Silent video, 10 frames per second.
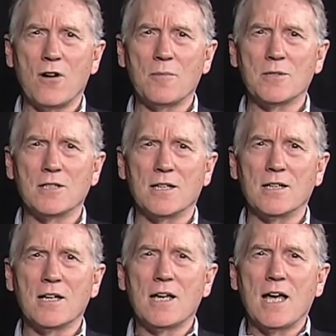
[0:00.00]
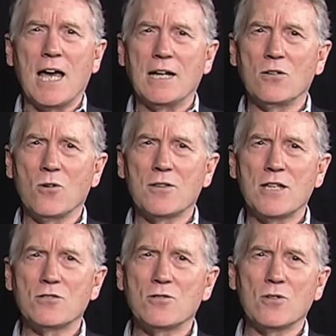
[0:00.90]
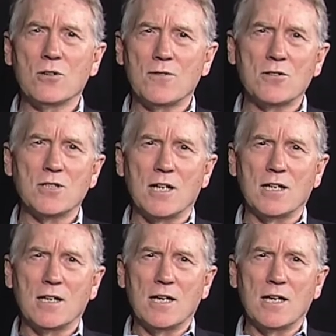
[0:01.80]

Pharmacy and at Northeastern University,